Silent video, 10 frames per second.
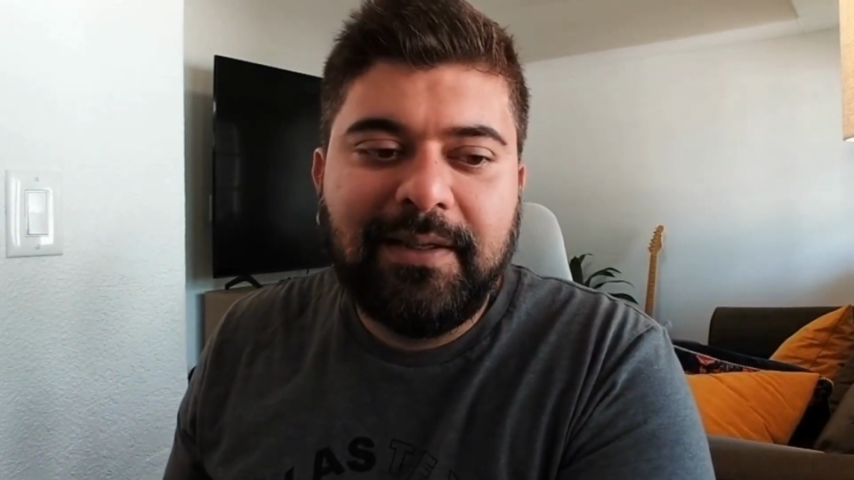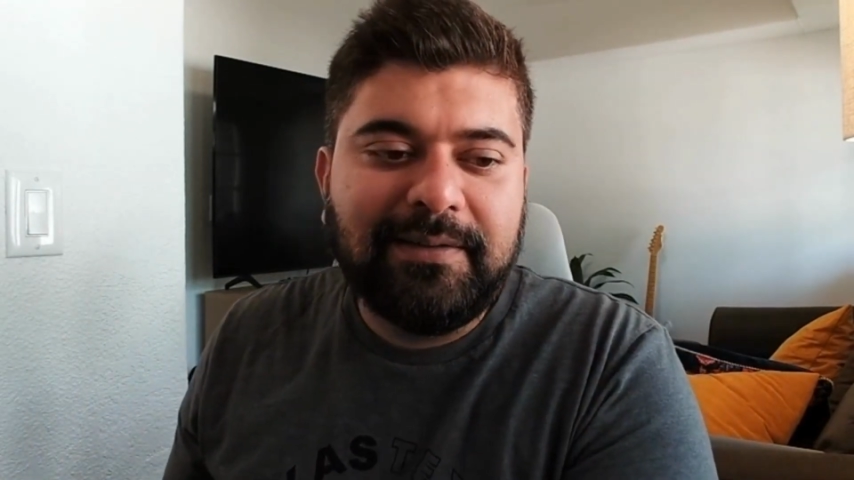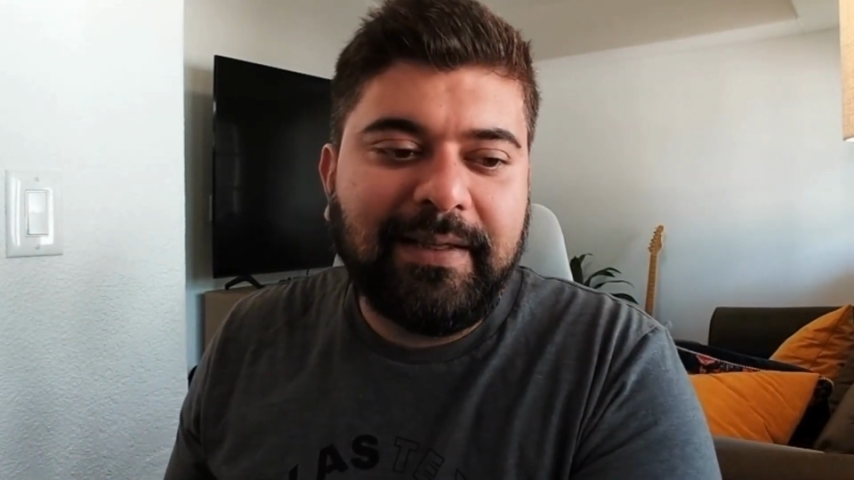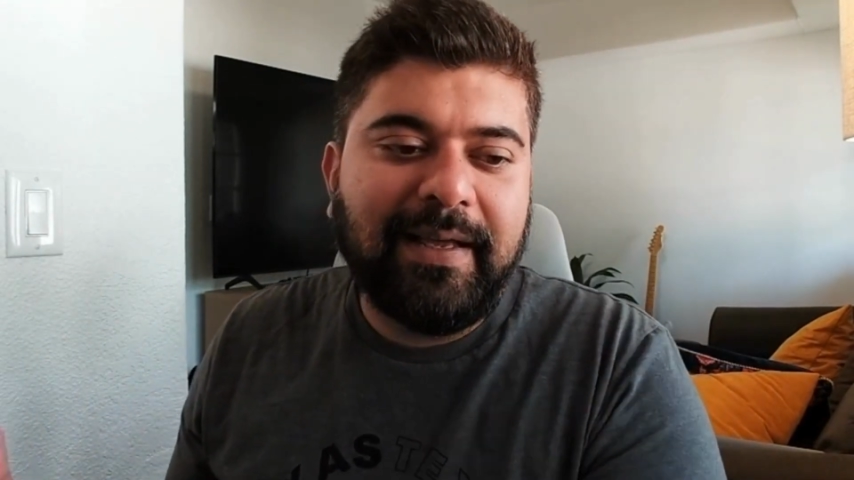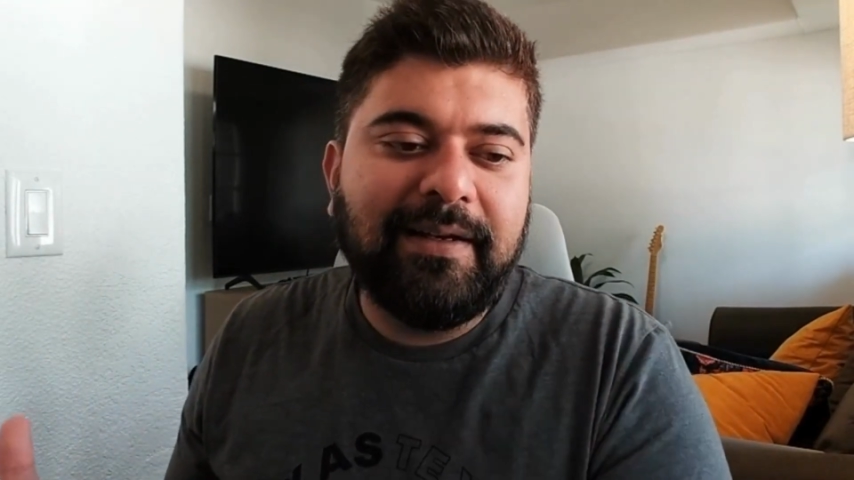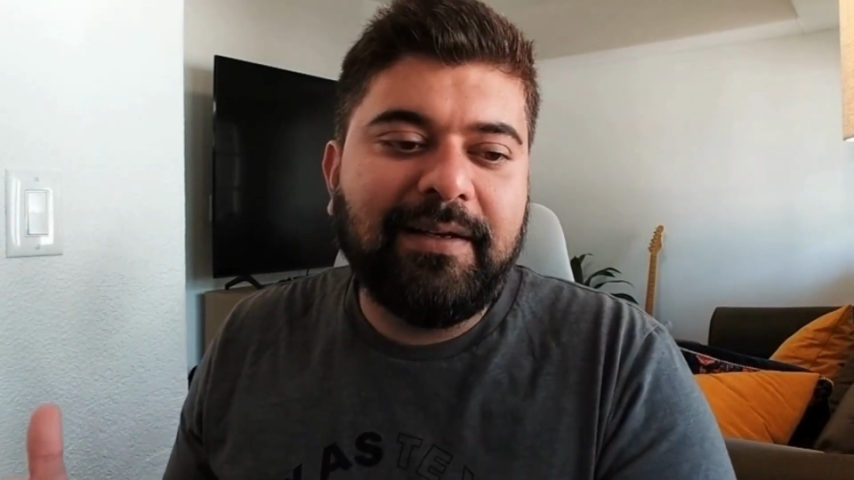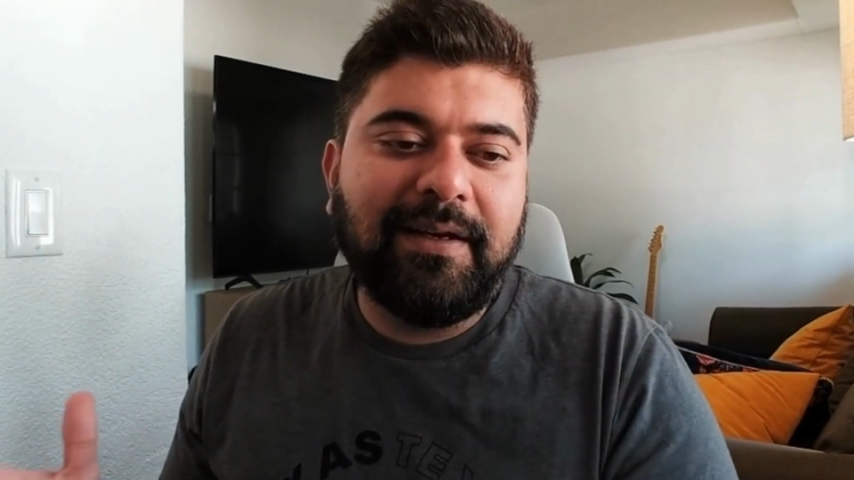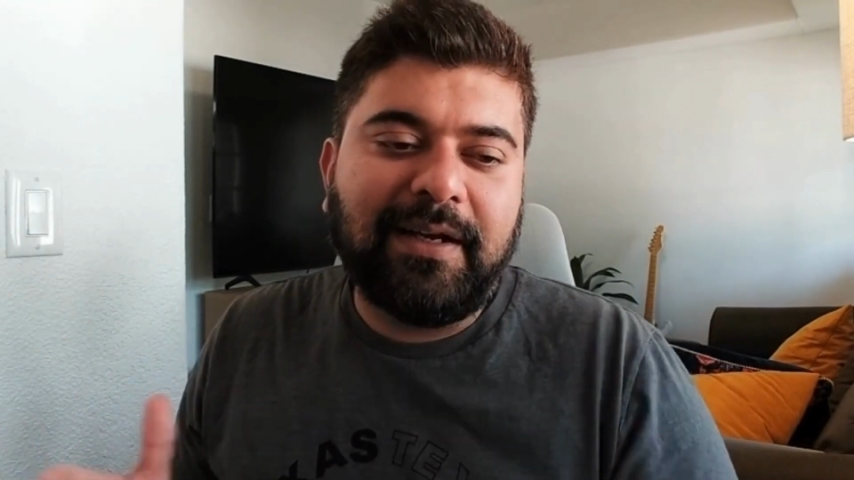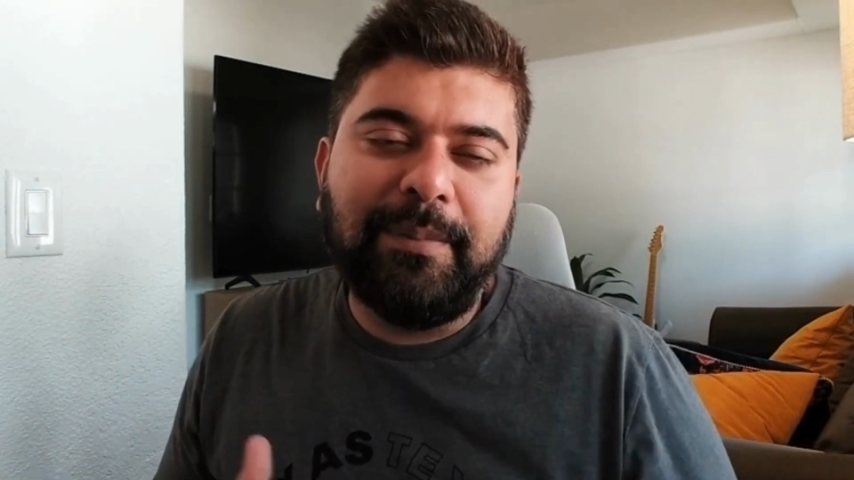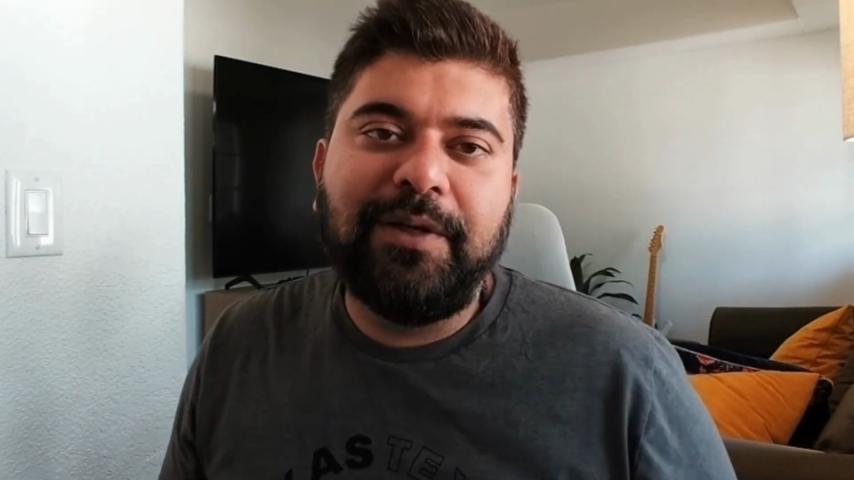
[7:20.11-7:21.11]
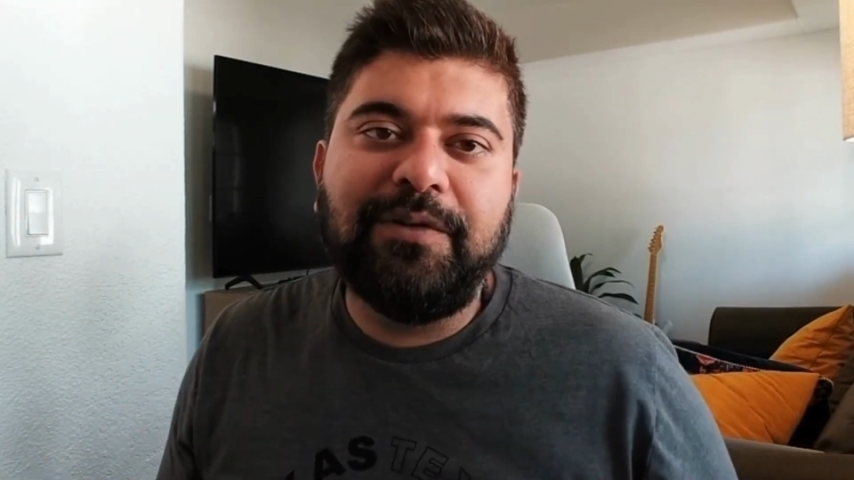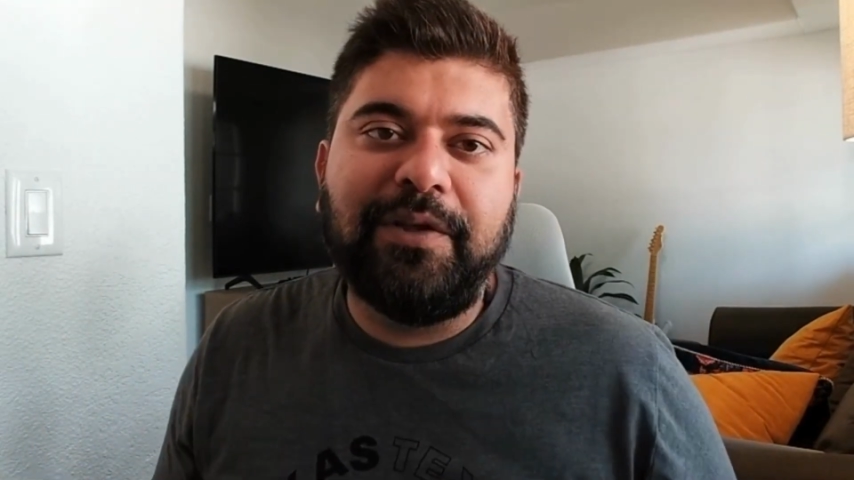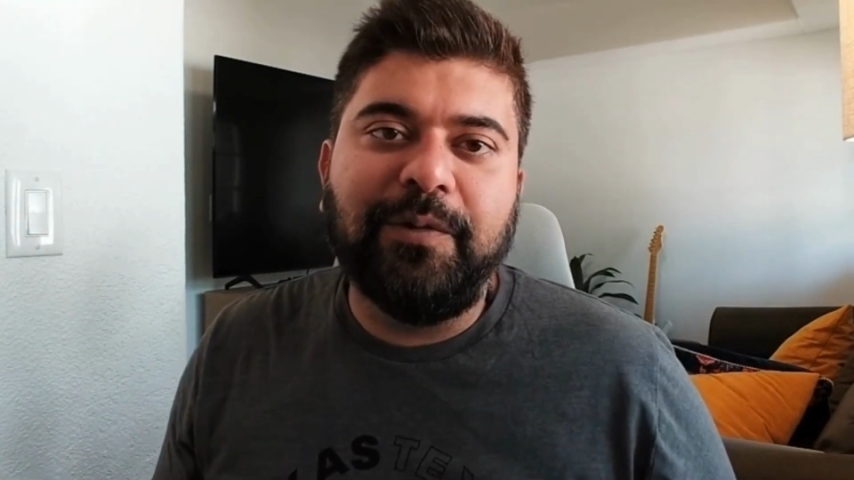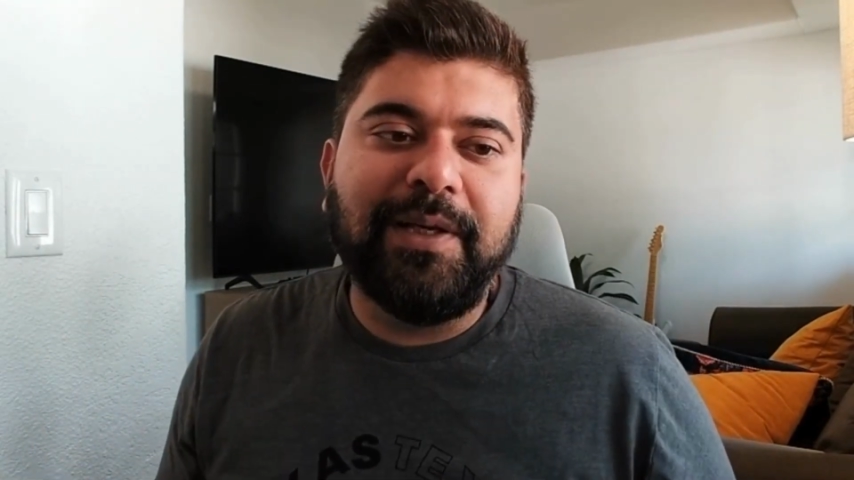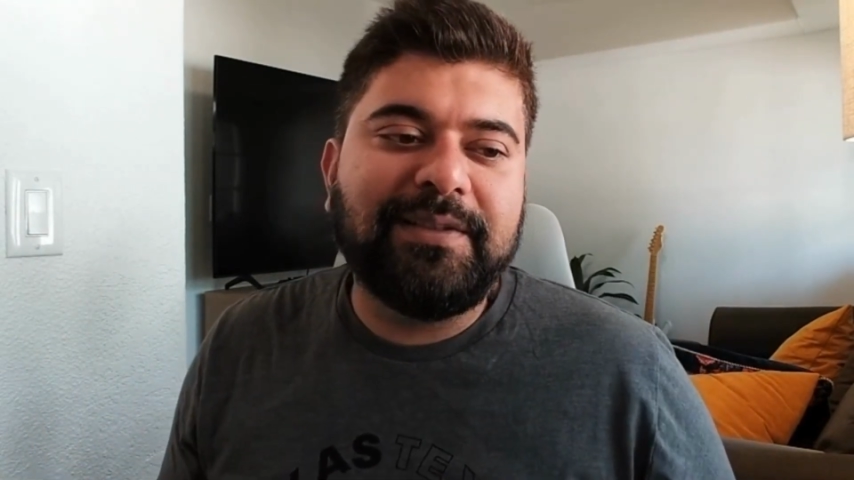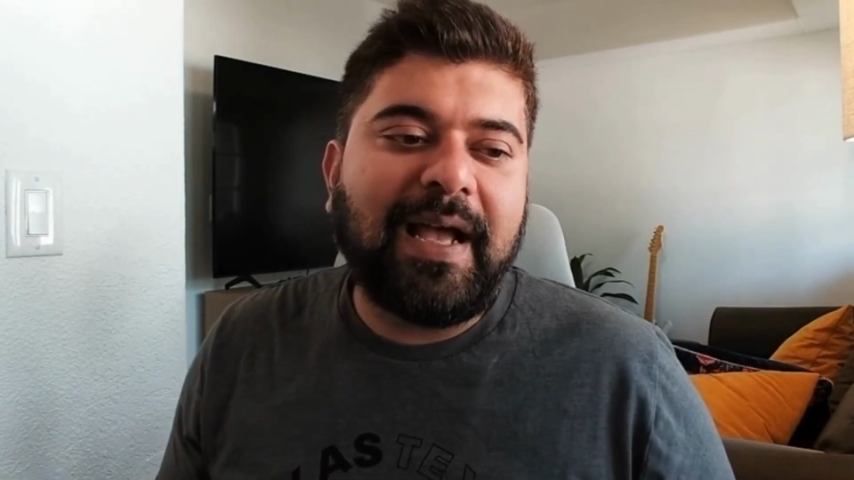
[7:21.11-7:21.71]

than coming to the US?